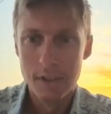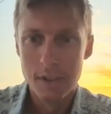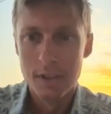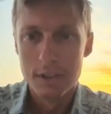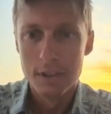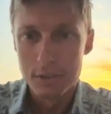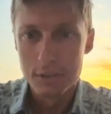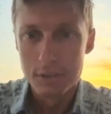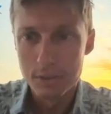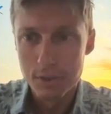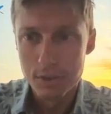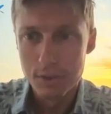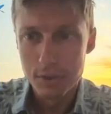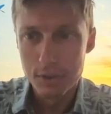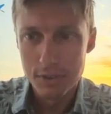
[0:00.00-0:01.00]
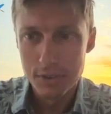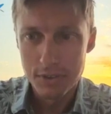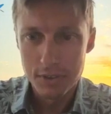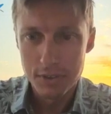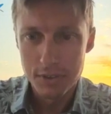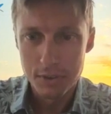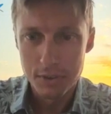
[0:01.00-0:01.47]
You'll notice
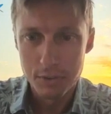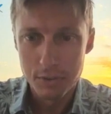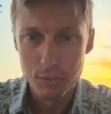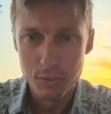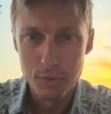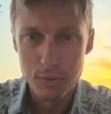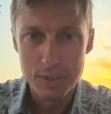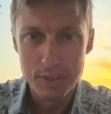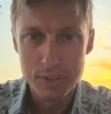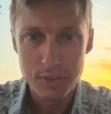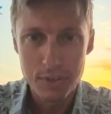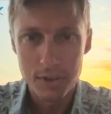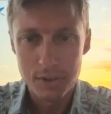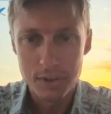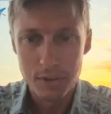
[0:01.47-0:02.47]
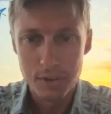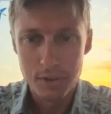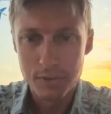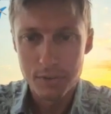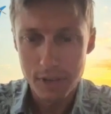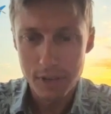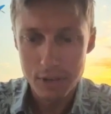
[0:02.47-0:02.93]
a restart
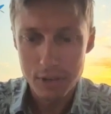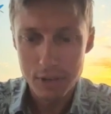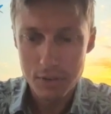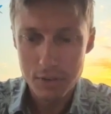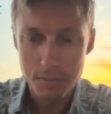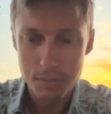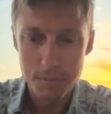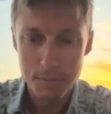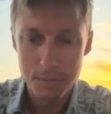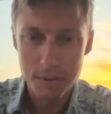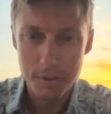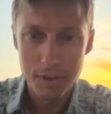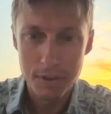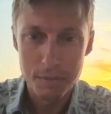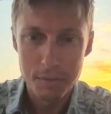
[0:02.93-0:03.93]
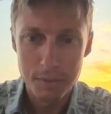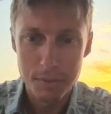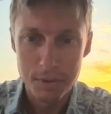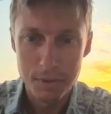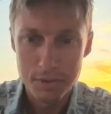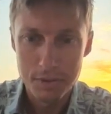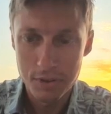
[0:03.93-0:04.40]
notification popping up.
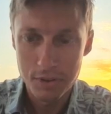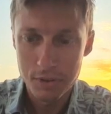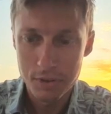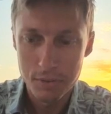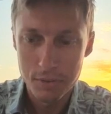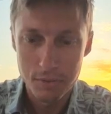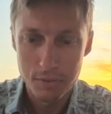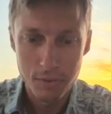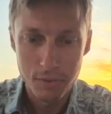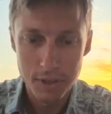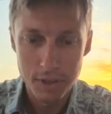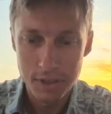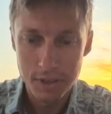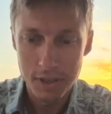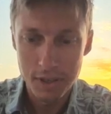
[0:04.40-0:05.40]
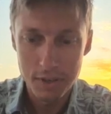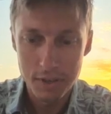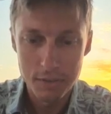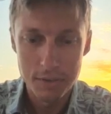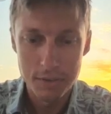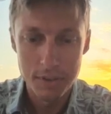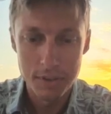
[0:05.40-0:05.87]
So right now
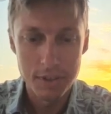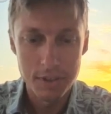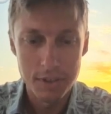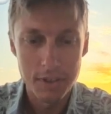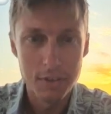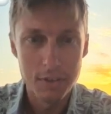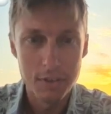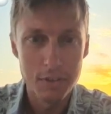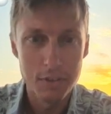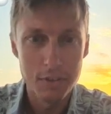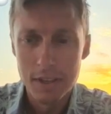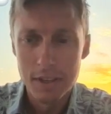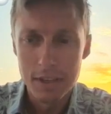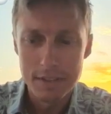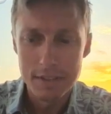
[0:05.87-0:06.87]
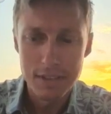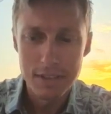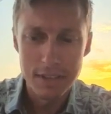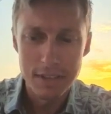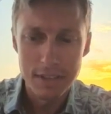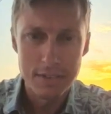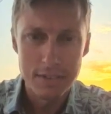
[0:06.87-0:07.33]
it
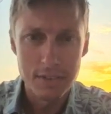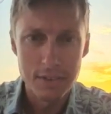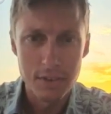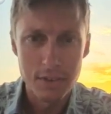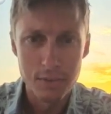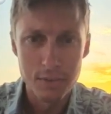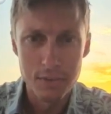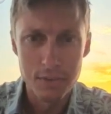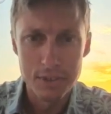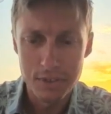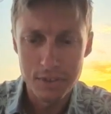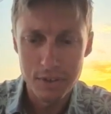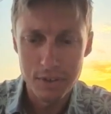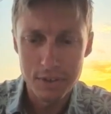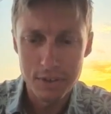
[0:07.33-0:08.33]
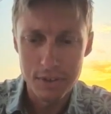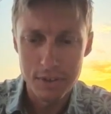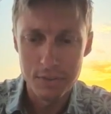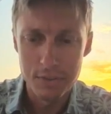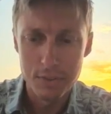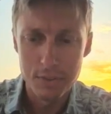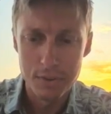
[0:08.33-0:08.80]
takes a restart in
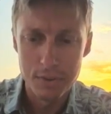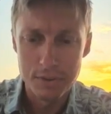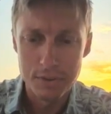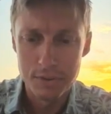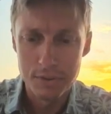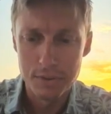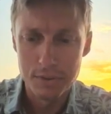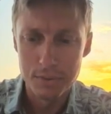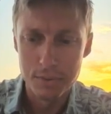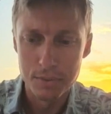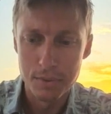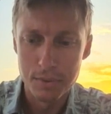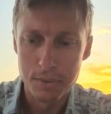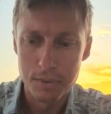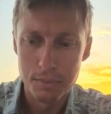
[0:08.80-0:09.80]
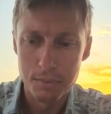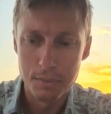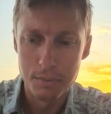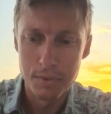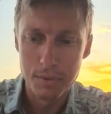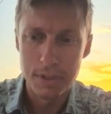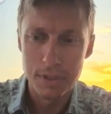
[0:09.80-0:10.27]
order to
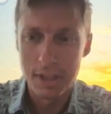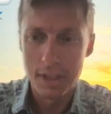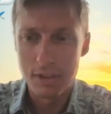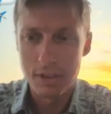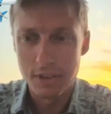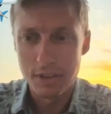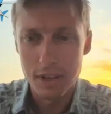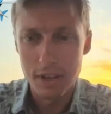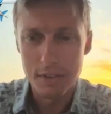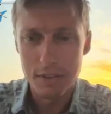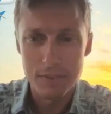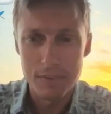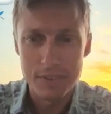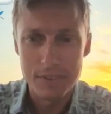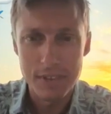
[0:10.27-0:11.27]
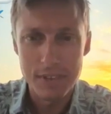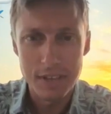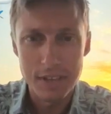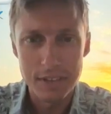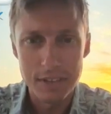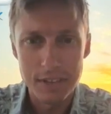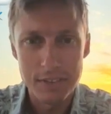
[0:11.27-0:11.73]
get a lot of the
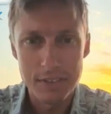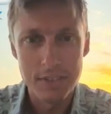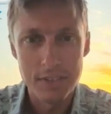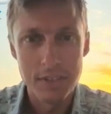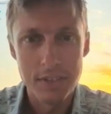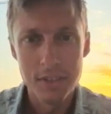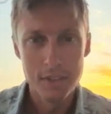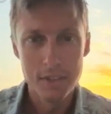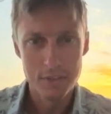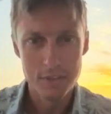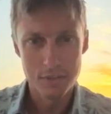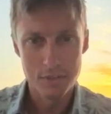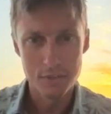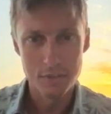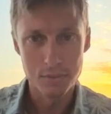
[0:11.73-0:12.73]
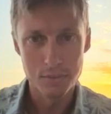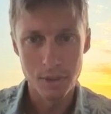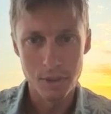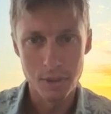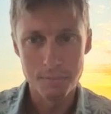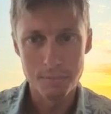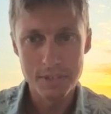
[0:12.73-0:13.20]
settings to
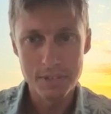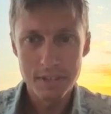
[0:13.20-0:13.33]
update.